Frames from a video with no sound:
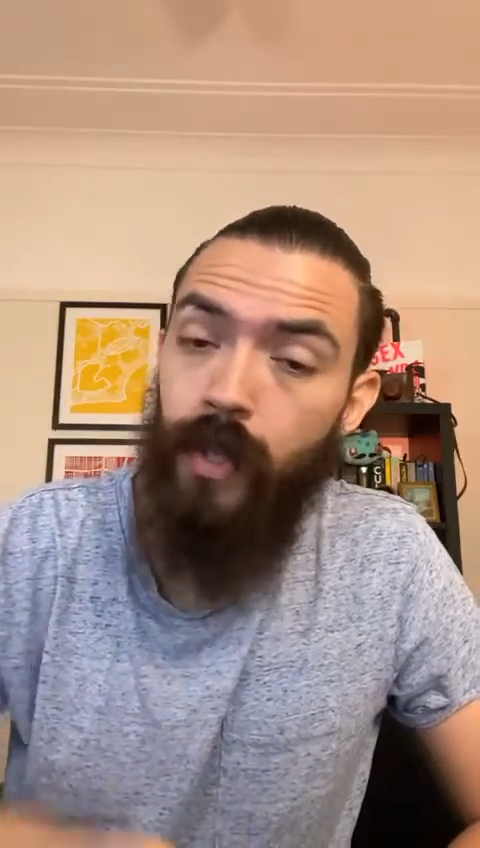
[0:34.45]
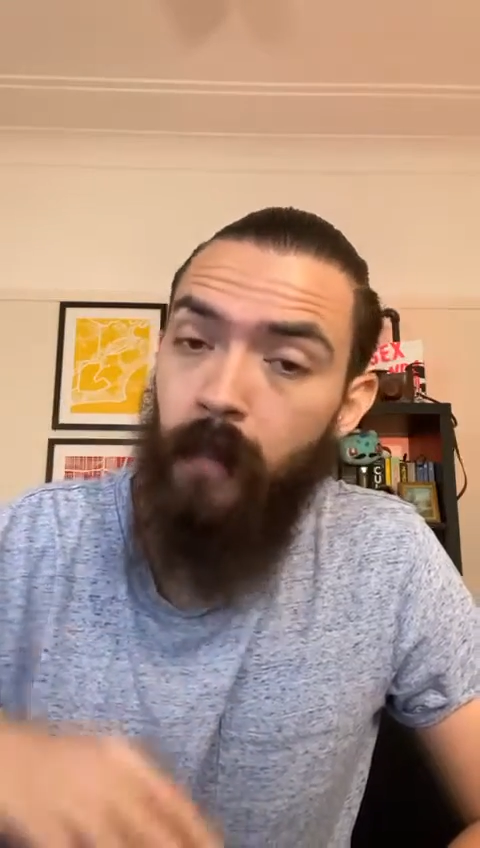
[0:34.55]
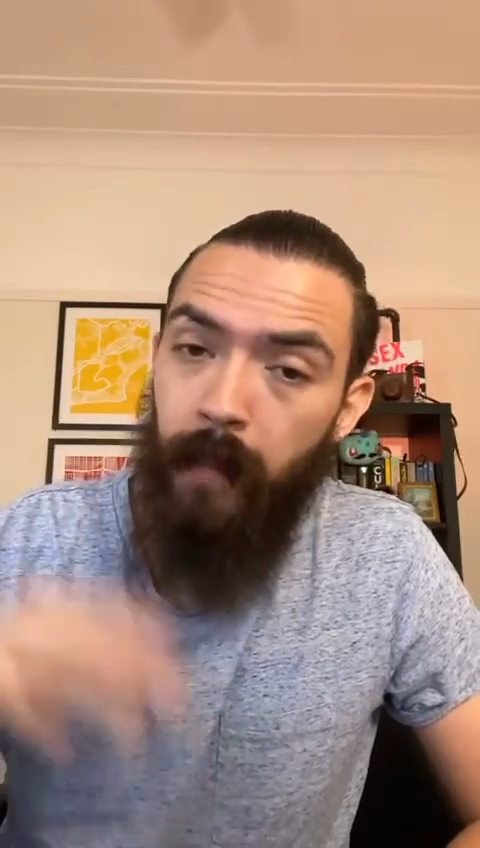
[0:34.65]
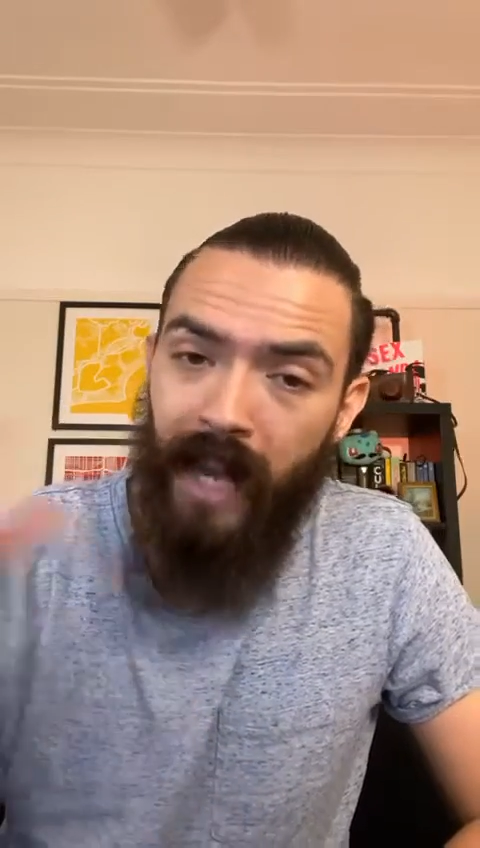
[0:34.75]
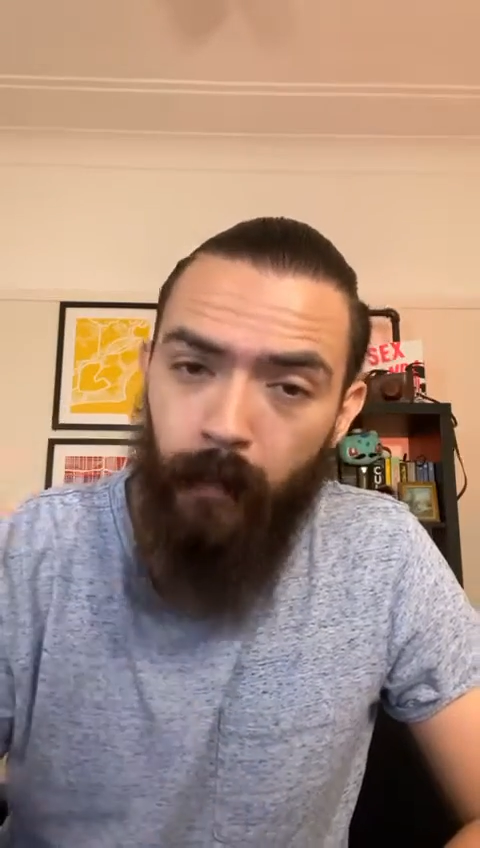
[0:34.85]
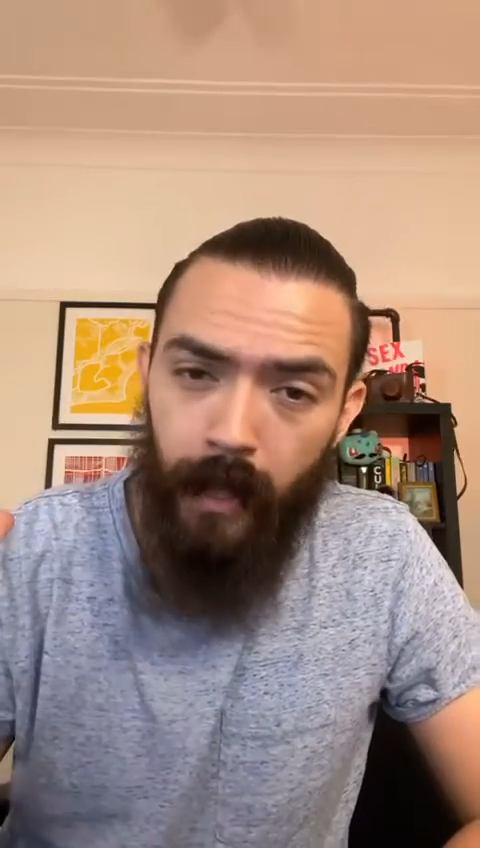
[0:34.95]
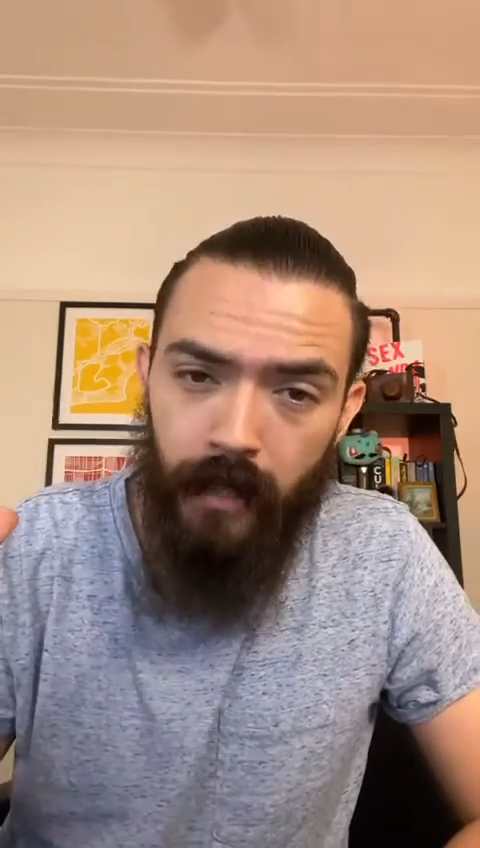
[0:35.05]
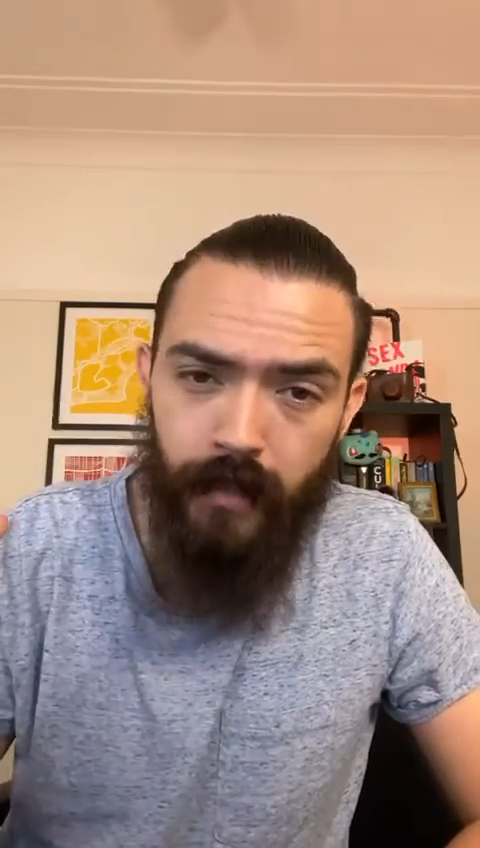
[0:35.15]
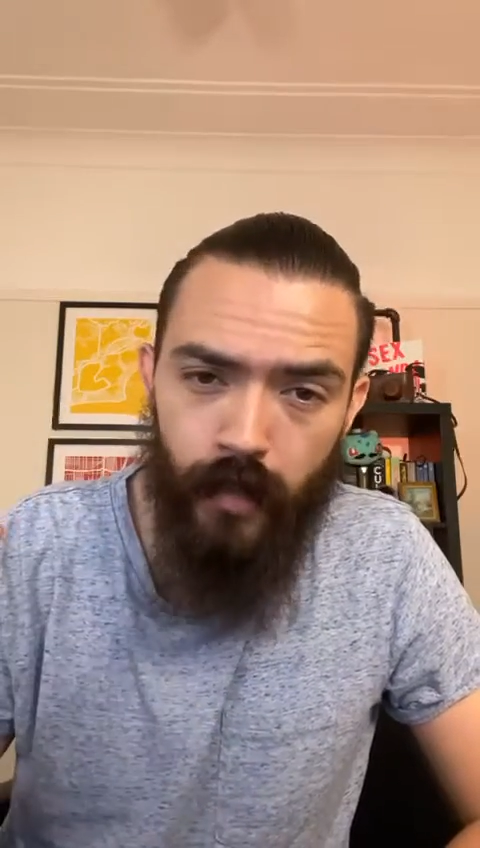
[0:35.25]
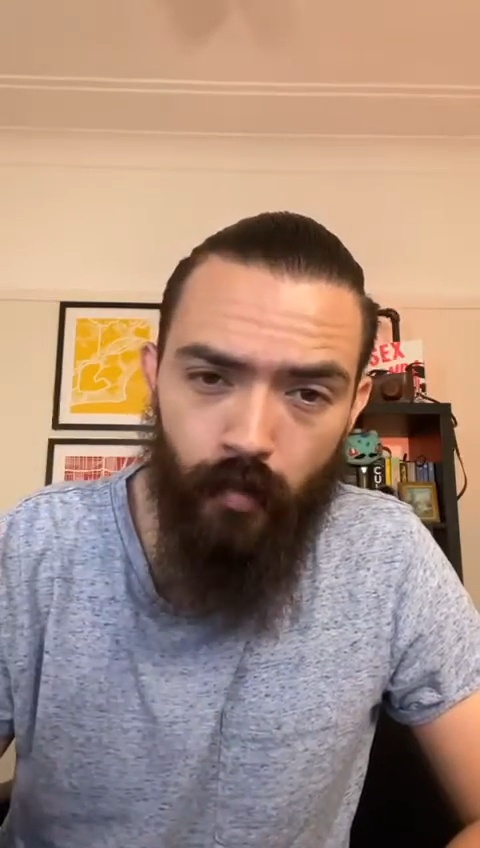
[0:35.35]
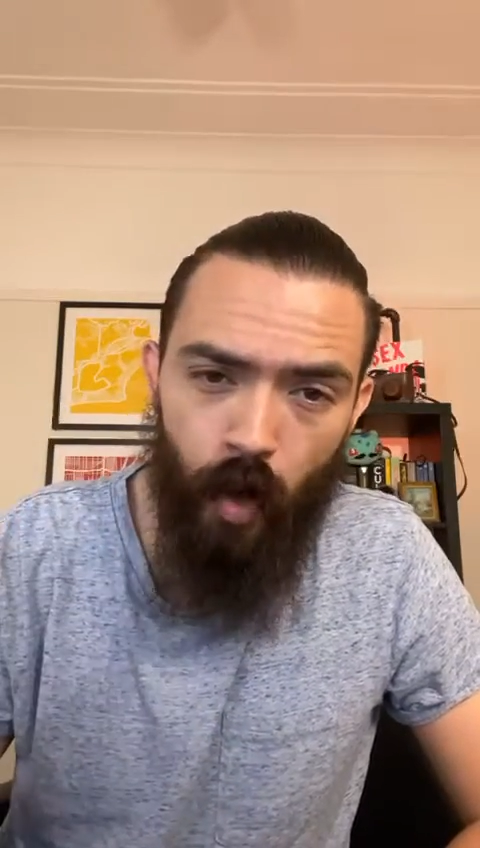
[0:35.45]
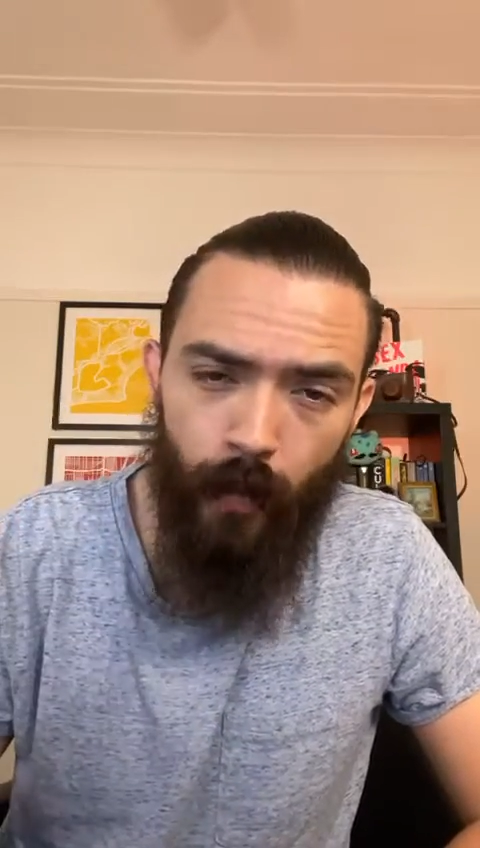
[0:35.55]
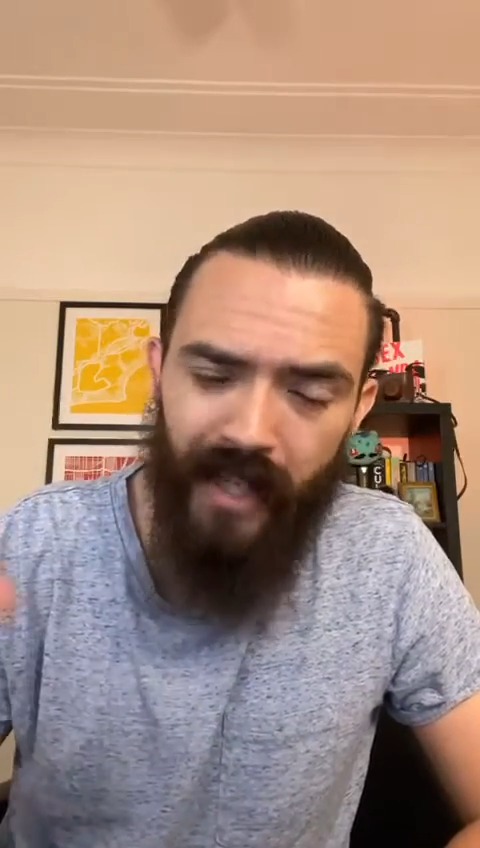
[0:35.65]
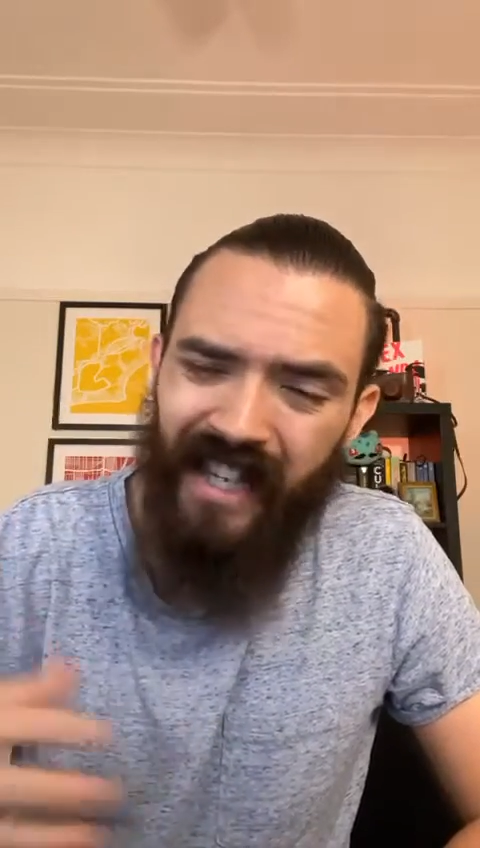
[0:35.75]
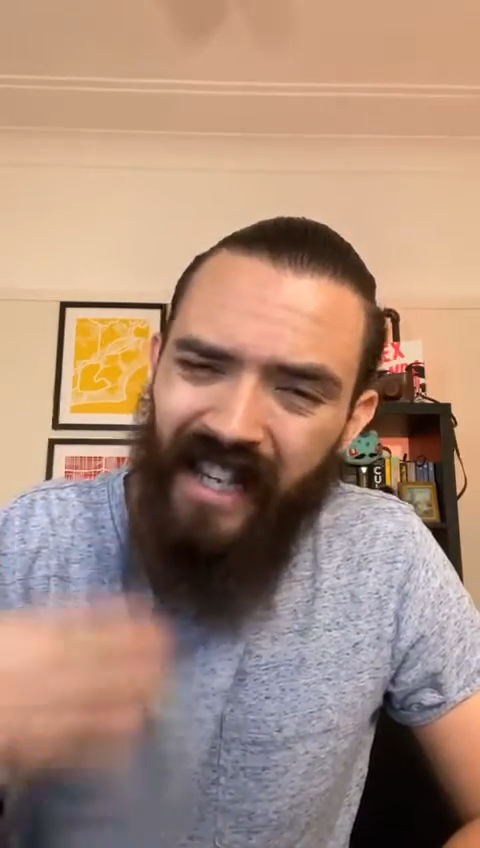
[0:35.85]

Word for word: their bank balance is growing,